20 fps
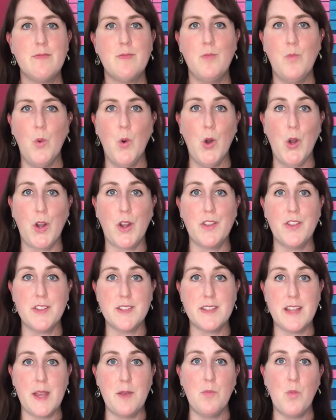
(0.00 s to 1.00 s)
work the
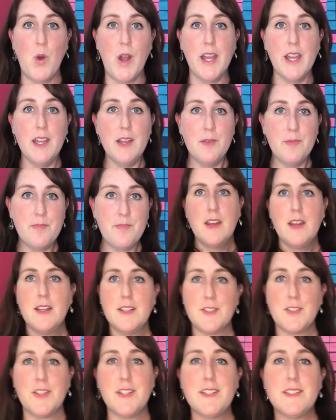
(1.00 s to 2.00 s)
same way.
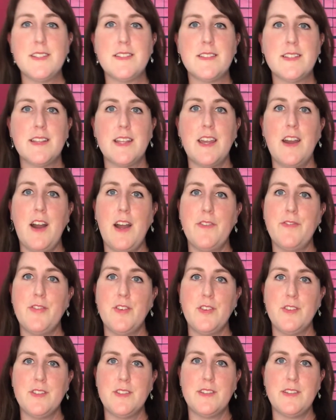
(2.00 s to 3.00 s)
So this isn't the
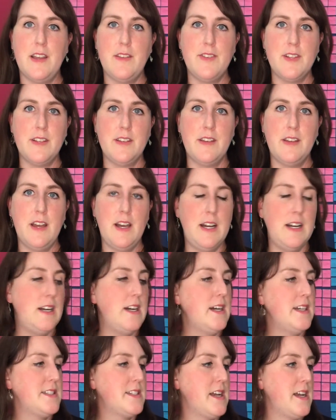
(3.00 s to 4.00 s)
iPhone 7
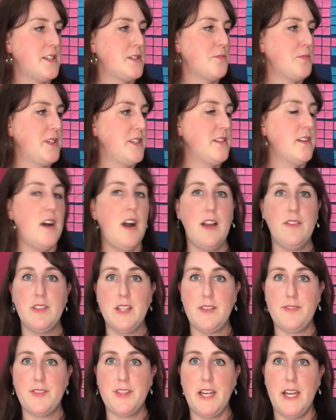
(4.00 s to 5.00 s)
attachment. I've
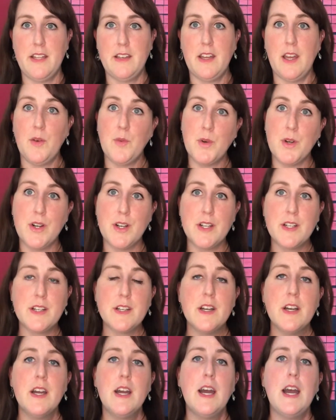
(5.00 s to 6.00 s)
left that at work,
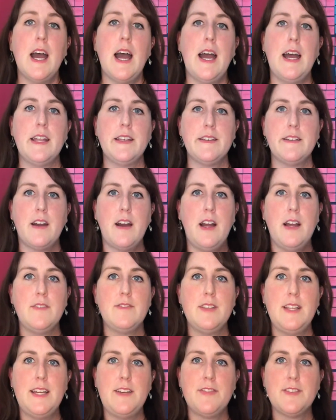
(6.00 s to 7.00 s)
and
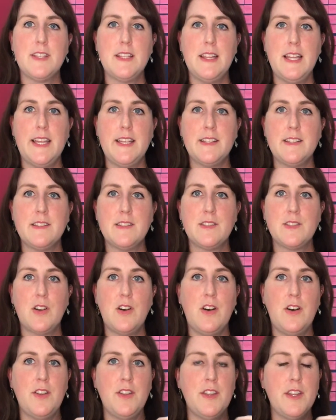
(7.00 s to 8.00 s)
I've left the lens
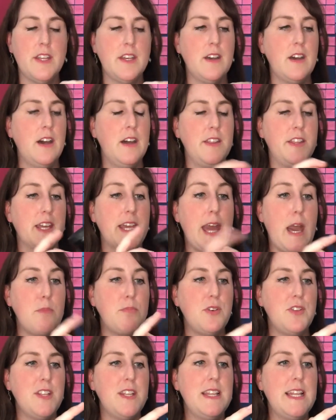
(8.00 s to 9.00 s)
on the
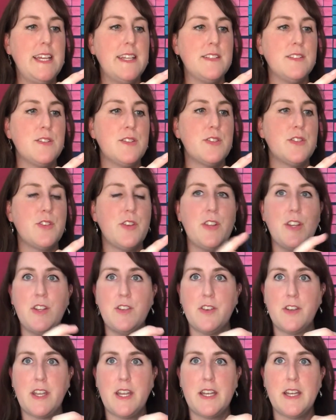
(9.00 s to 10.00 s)
cap on the lens so that you
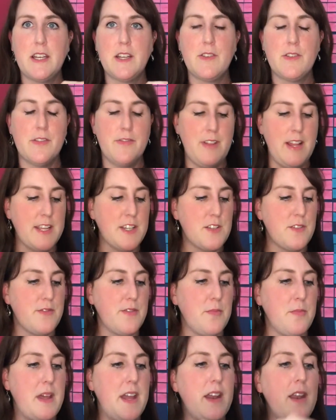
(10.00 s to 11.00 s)
don't get any reflection
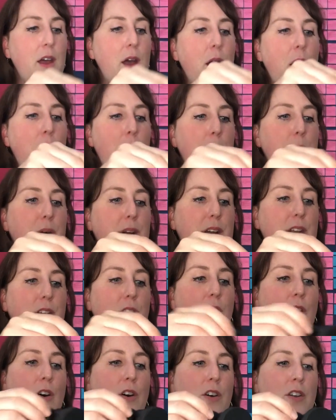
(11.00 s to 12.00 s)
from that.
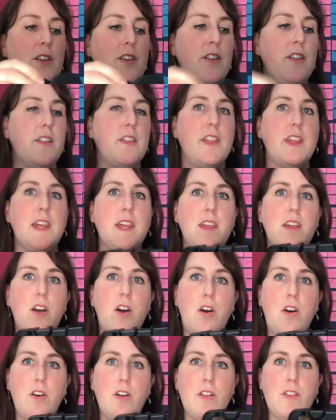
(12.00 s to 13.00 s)
But on the
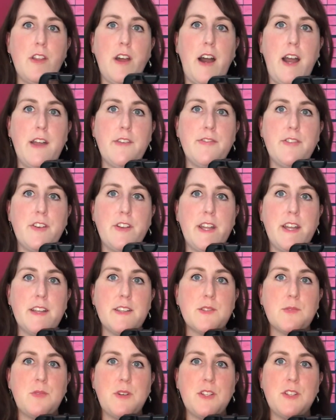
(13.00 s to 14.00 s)
old iPhone
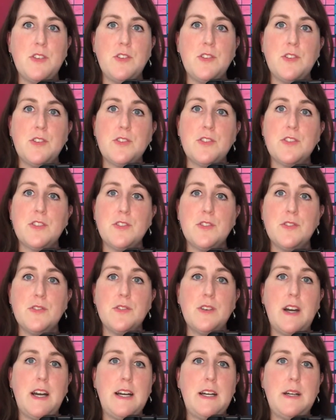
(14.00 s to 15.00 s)
S one, you used to